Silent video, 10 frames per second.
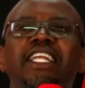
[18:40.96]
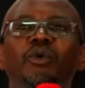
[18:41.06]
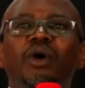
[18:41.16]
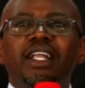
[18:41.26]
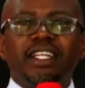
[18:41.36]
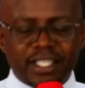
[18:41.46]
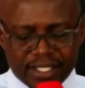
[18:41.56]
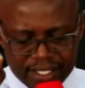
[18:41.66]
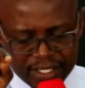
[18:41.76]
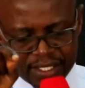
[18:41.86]
and
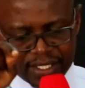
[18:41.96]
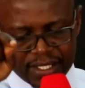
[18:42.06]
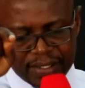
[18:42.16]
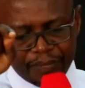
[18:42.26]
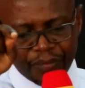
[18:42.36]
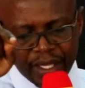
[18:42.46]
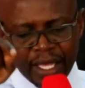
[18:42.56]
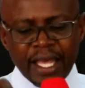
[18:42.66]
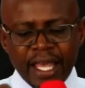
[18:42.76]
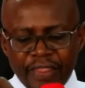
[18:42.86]
wonders.
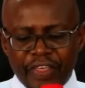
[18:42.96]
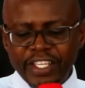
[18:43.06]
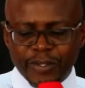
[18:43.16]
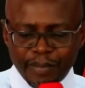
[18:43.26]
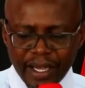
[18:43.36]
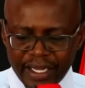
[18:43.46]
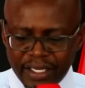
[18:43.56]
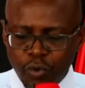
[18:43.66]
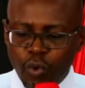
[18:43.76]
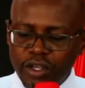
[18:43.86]
This man
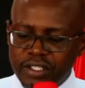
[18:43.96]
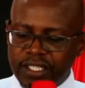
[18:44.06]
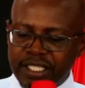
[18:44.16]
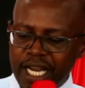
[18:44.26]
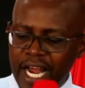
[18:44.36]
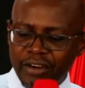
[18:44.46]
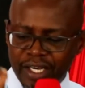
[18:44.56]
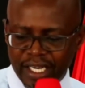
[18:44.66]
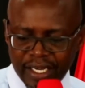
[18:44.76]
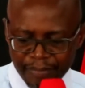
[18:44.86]
was
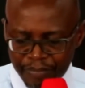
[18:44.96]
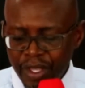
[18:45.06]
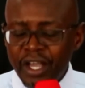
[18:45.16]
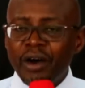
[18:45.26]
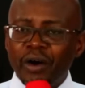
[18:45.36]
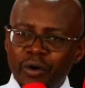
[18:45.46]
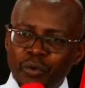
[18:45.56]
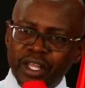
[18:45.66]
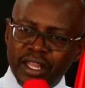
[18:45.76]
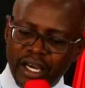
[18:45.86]
struggling
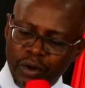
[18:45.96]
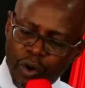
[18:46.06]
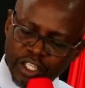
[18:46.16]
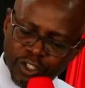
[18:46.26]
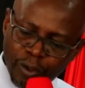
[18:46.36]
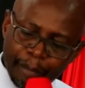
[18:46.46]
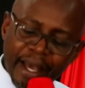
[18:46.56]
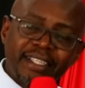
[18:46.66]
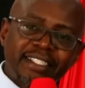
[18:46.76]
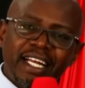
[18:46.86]
with, was
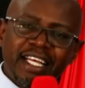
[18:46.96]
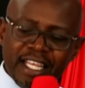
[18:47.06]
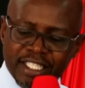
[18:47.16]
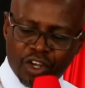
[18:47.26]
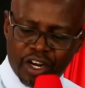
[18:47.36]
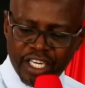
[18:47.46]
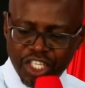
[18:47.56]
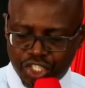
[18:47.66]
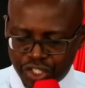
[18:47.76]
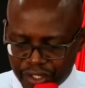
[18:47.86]
tormented in this
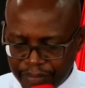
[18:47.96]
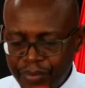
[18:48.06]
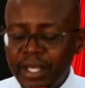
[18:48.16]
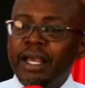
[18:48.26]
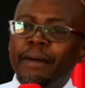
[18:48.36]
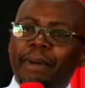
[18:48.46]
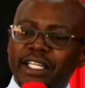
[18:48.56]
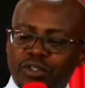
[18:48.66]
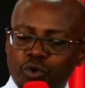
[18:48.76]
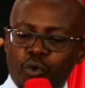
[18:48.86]
condition.
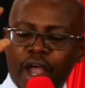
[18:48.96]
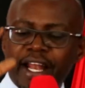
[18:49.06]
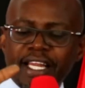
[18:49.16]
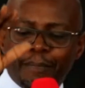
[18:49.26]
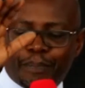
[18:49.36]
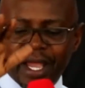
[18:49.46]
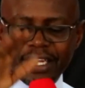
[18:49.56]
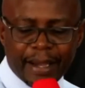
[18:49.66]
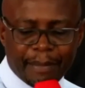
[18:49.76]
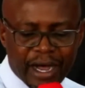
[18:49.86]
But when he
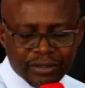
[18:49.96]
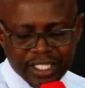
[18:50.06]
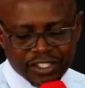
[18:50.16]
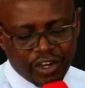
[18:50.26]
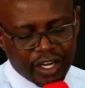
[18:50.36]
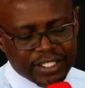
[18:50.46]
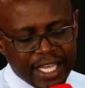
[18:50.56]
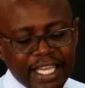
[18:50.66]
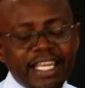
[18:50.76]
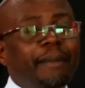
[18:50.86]
prayed about it, God
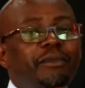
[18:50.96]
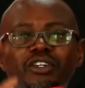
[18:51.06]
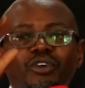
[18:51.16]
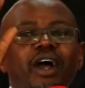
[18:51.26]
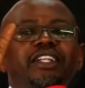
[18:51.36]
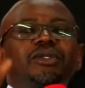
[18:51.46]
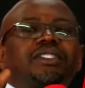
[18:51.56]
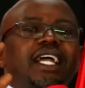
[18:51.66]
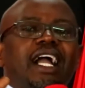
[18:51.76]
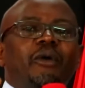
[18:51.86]
said, I'm not going to
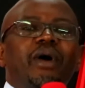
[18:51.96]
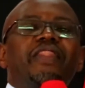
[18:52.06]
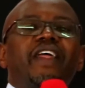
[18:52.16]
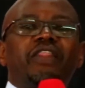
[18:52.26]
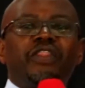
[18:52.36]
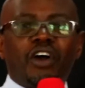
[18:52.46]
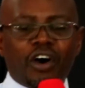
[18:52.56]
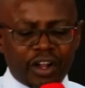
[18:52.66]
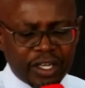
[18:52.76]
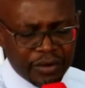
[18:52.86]
take away the
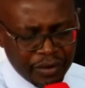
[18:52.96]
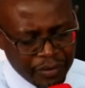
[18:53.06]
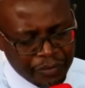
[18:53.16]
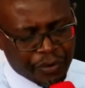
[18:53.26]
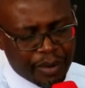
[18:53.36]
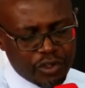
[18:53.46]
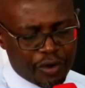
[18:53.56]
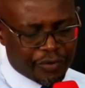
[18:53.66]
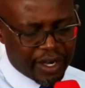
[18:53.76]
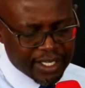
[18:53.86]
thorn from your
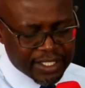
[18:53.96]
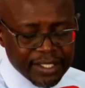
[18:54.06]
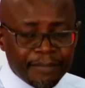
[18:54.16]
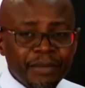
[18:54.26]
flesh,